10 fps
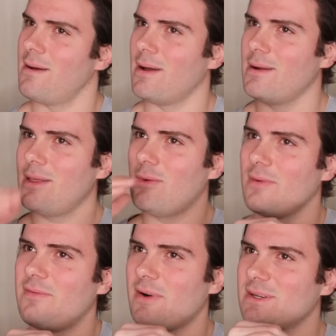Another
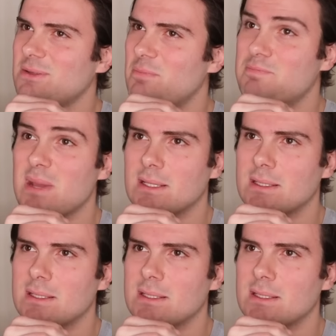one for us to beat